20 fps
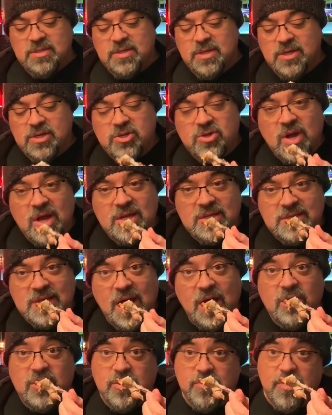We'll try this
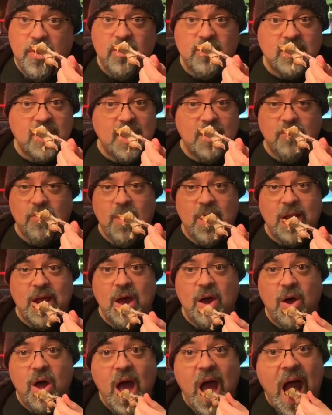out. The bone came right
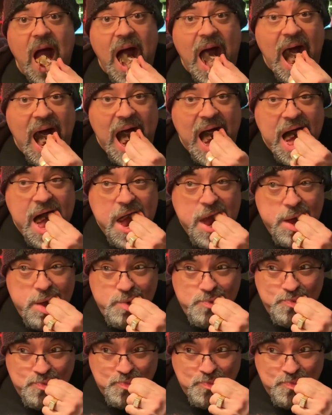out.